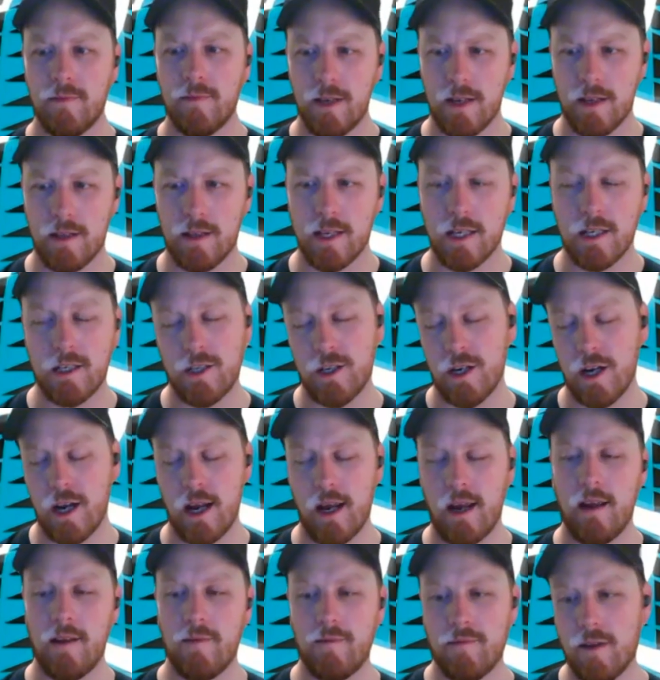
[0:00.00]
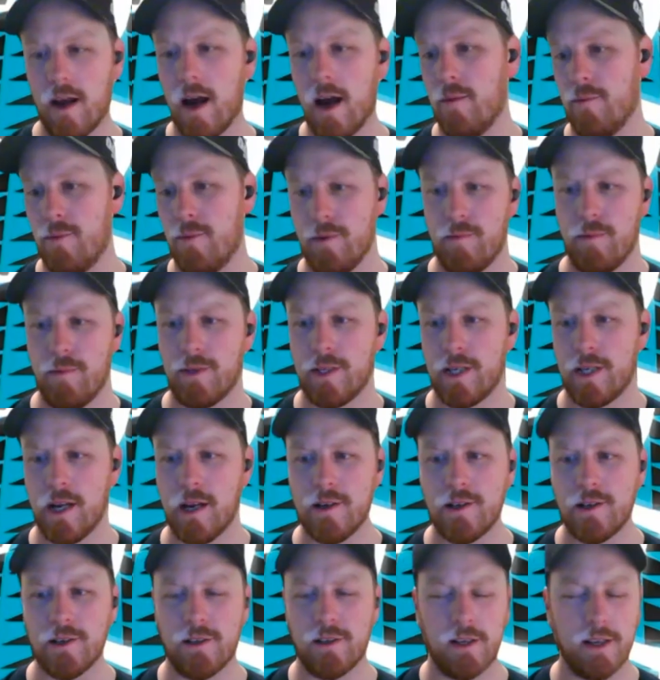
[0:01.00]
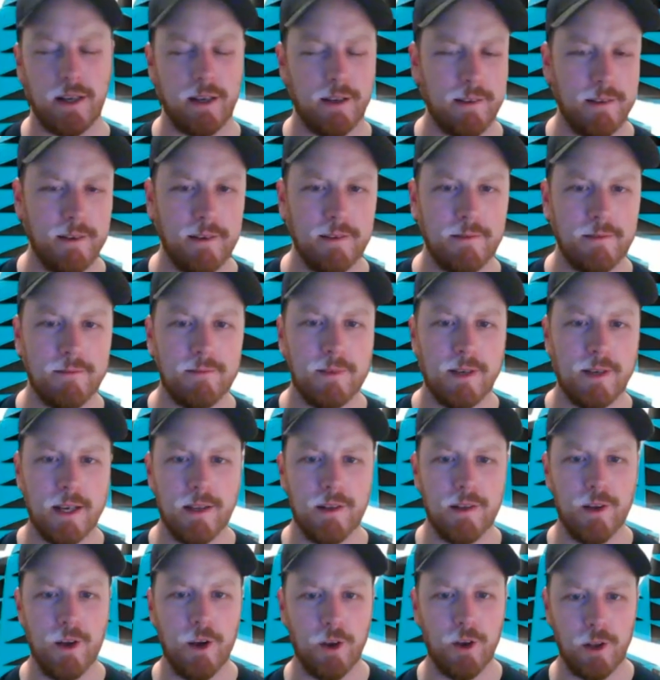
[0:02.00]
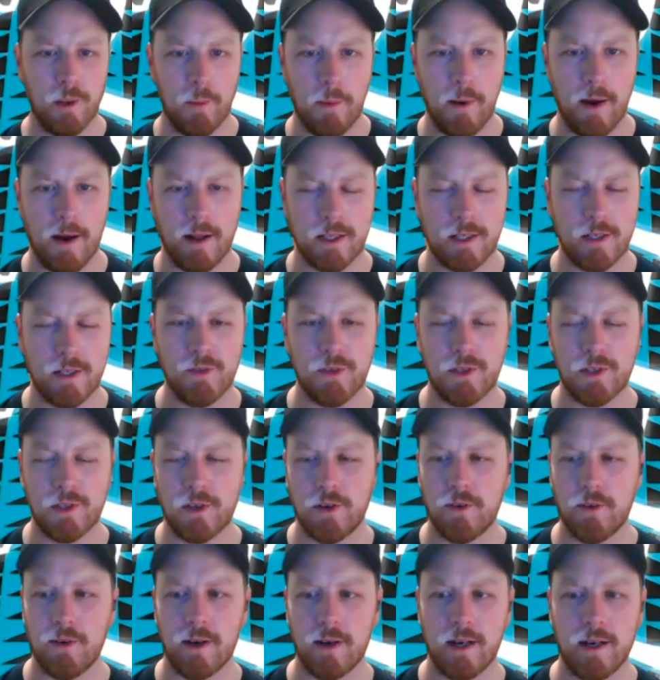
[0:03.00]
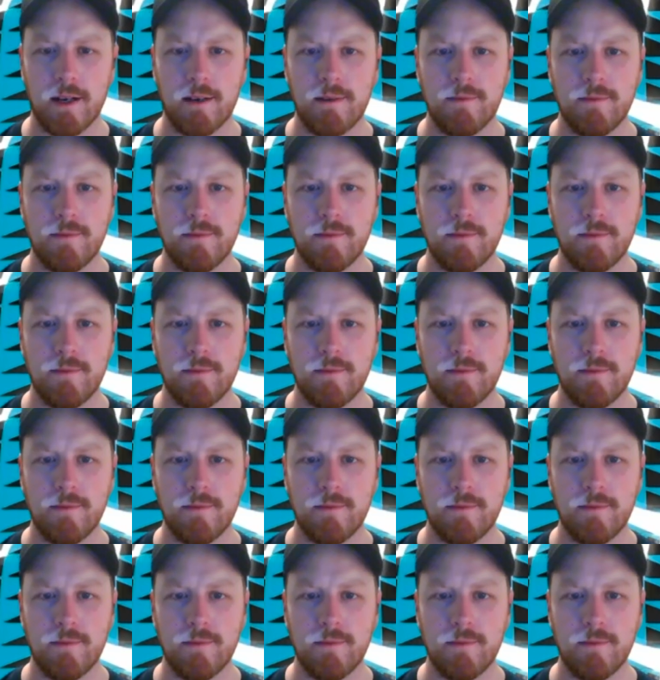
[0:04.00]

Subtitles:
this year, but potentially in the early parts of his career.